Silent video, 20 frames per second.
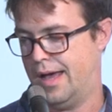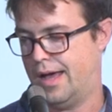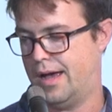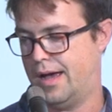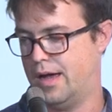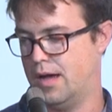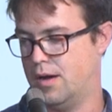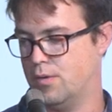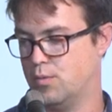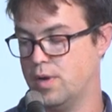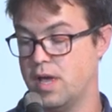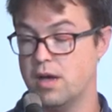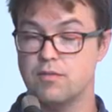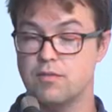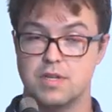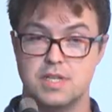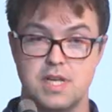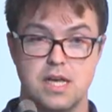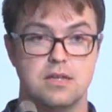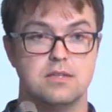Uh, we
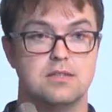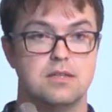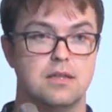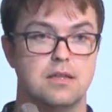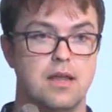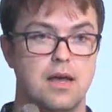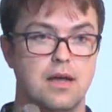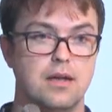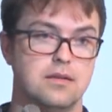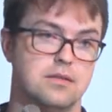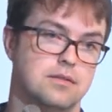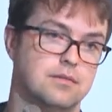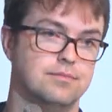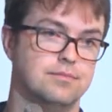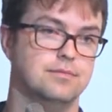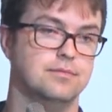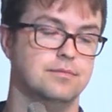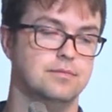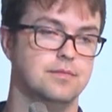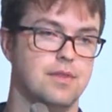haven't tested that
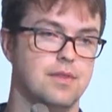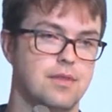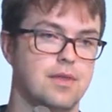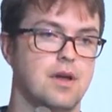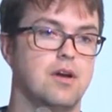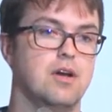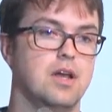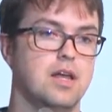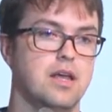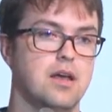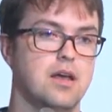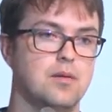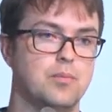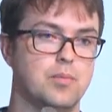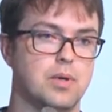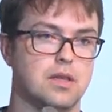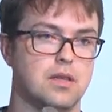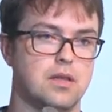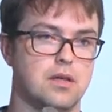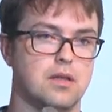thoroughly yet,
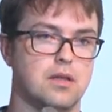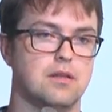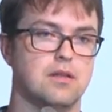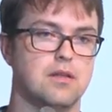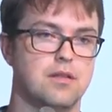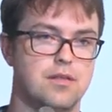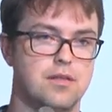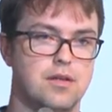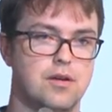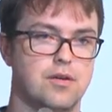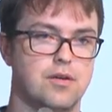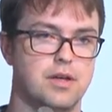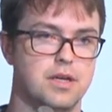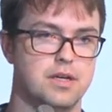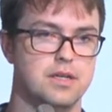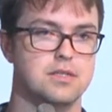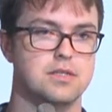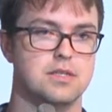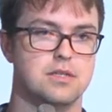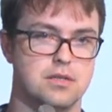but the, the theory
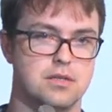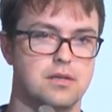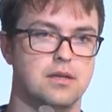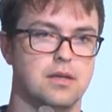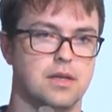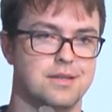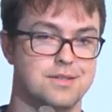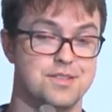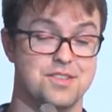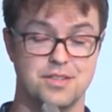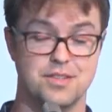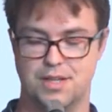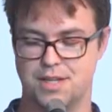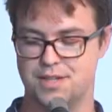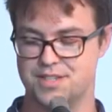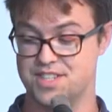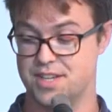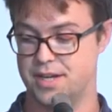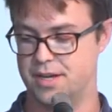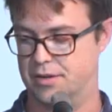is, is,
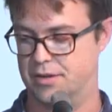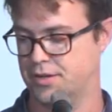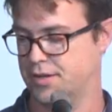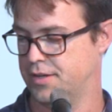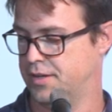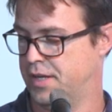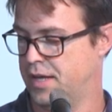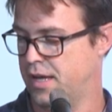is sound.